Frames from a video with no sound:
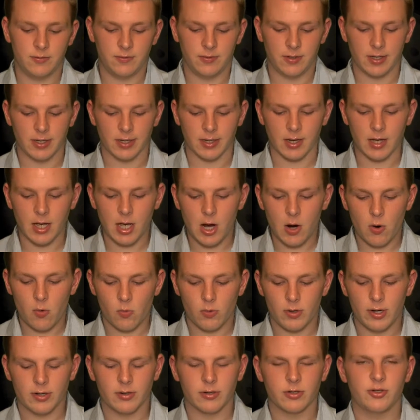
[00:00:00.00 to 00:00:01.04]
saying,
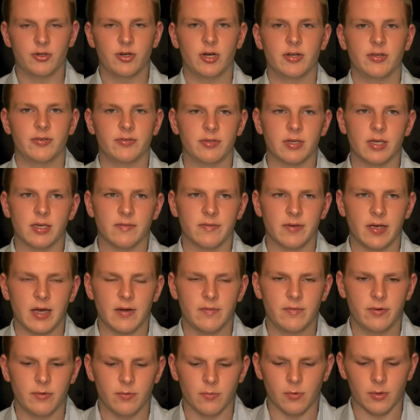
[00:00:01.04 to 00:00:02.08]
we're not going to try to save
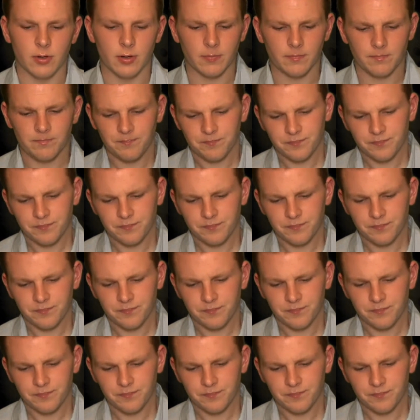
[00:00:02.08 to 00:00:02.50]
everyone.